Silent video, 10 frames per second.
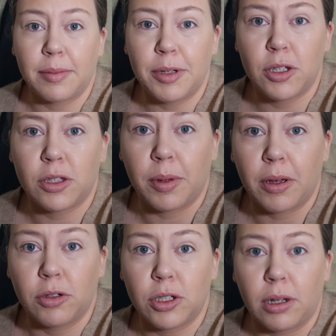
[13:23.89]
Let me just zoom
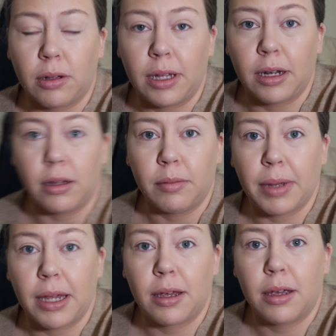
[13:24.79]
out just a little,
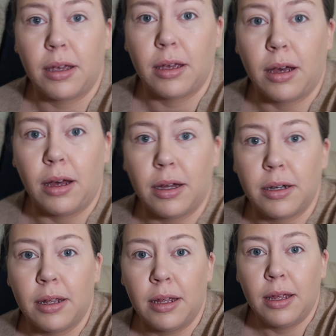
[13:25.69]
my god.